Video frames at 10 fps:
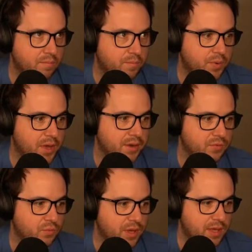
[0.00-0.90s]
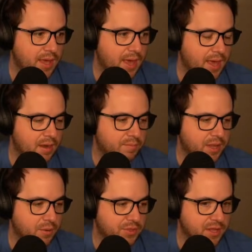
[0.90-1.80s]
But we can
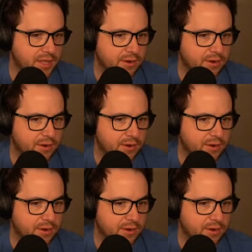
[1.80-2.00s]
play with that later.